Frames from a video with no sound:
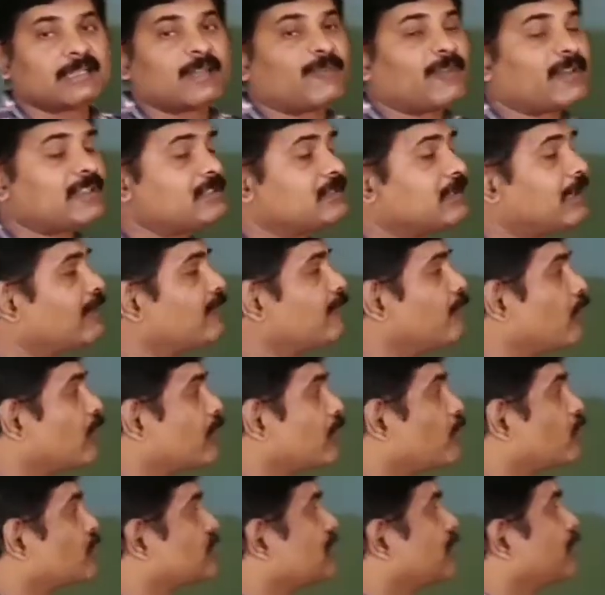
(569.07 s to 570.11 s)
The first and
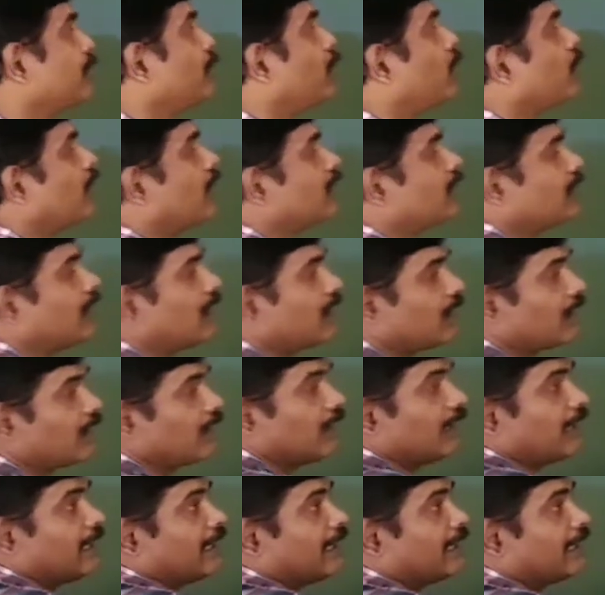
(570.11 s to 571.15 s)
foremost important thing,
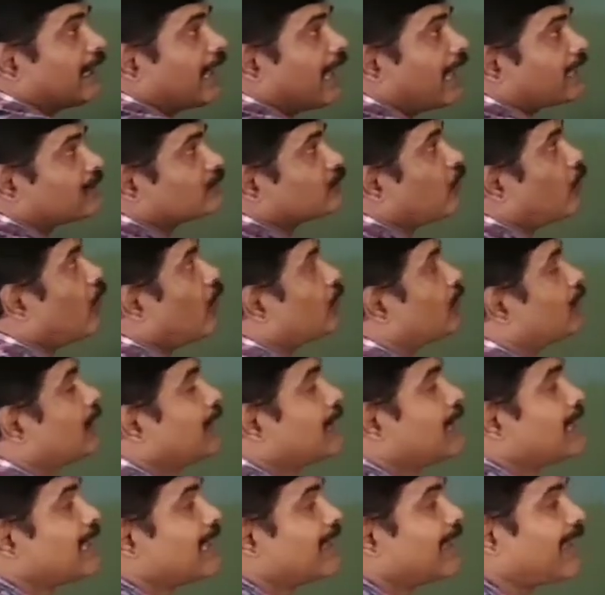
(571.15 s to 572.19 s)
it has got
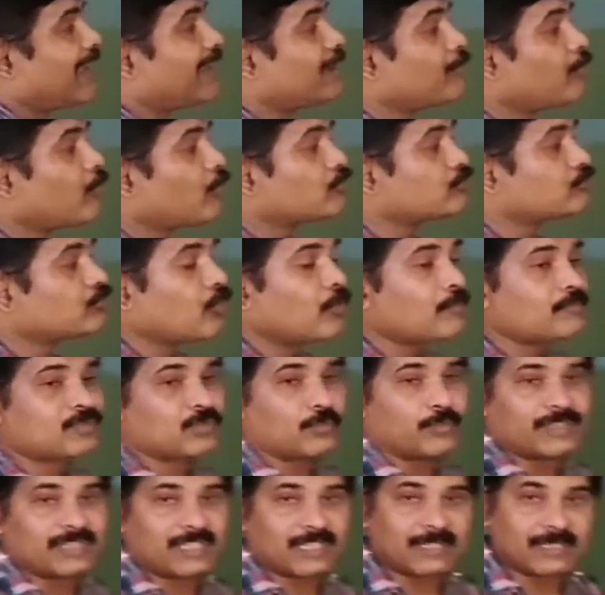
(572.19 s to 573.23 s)

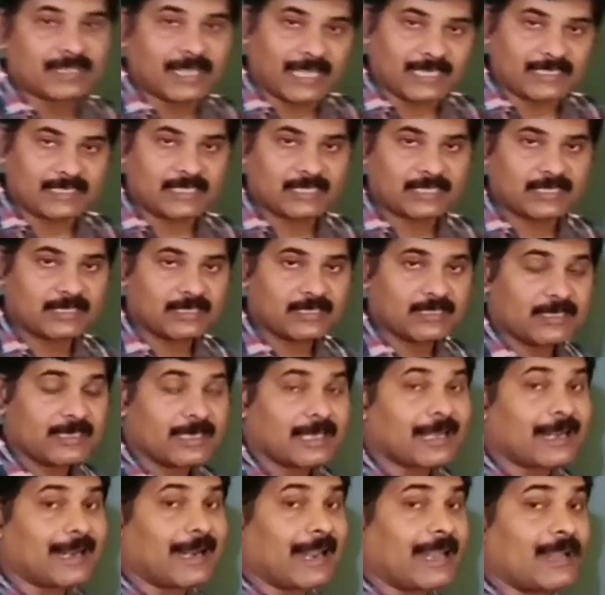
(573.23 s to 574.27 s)
ribosomes within that.
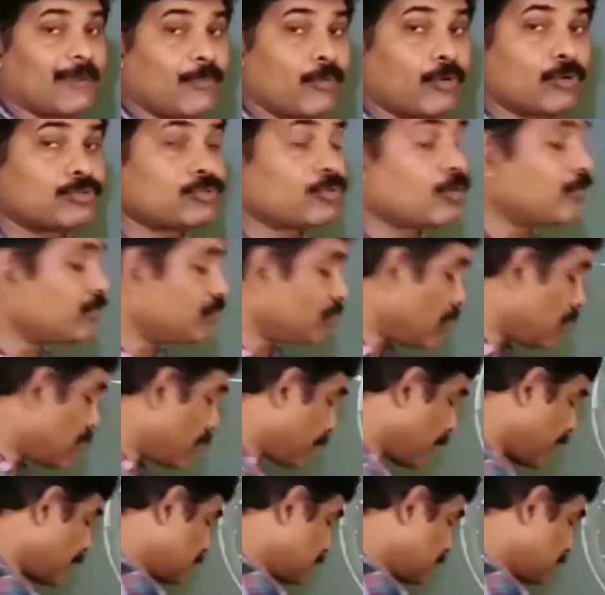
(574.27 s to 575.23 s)
Ribosomes are